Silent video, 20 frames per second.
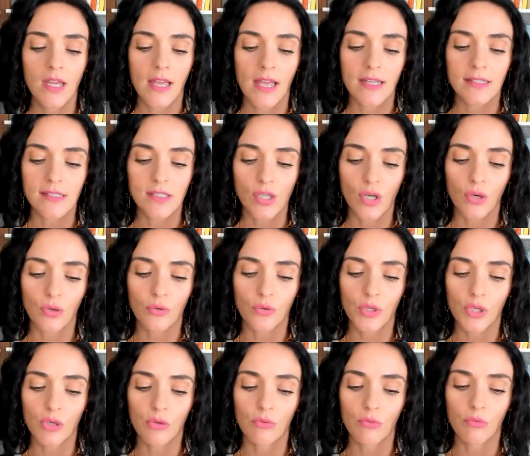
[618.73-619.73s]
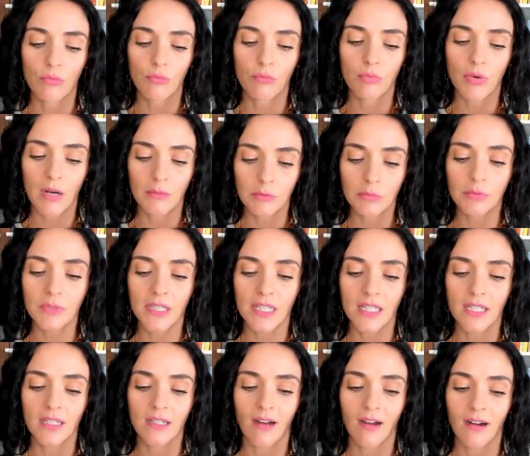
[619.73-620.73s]
And so you
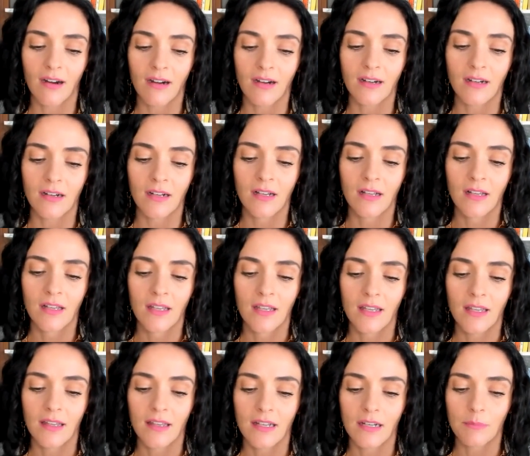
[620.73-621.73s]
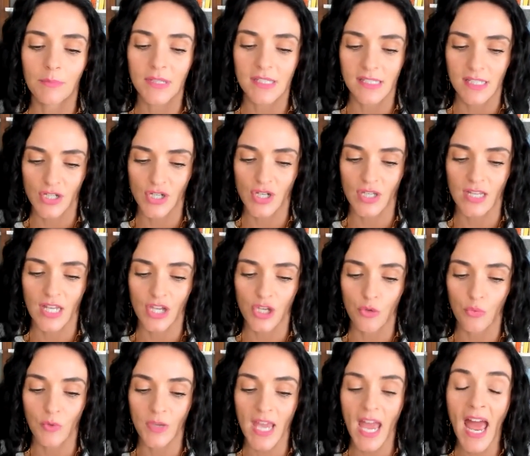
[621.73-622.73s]
probably are in a position that
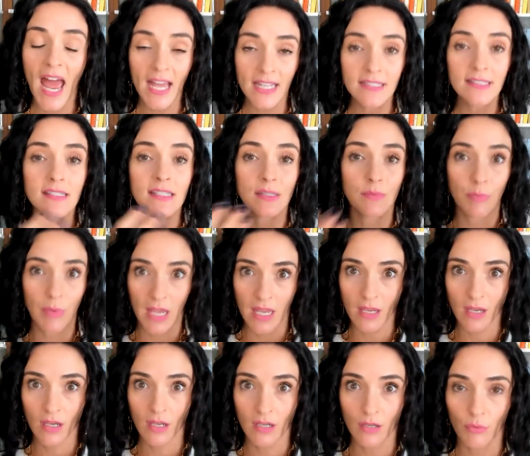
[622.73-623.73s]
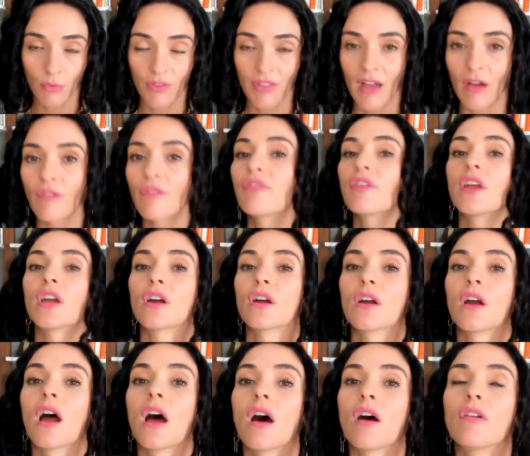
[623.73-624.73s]
you can speak without
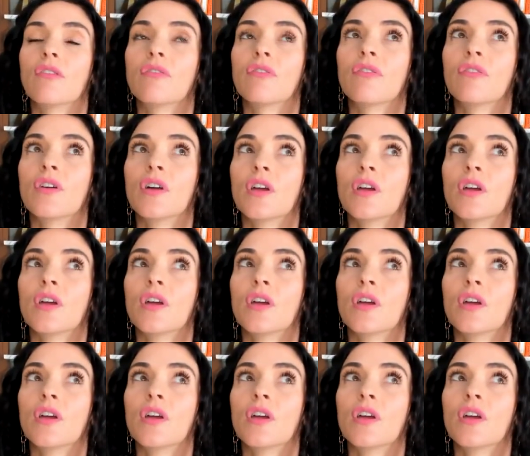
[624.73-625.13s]
fear of